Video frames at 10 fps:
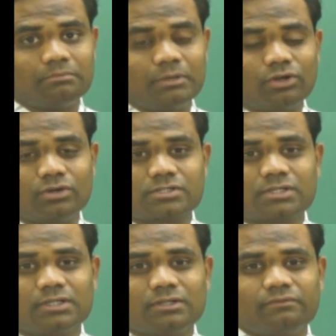because
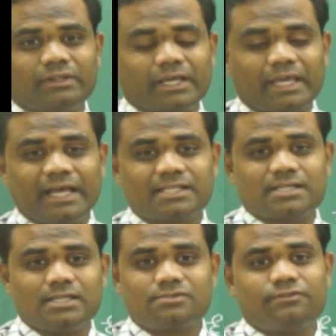when the gas
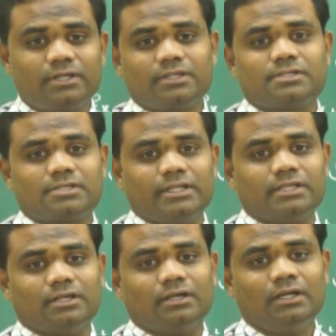is filled in the
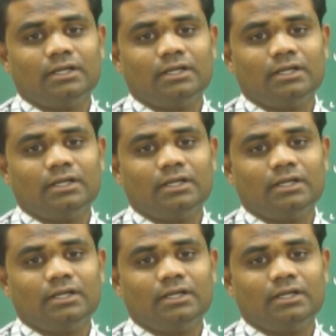cylinder,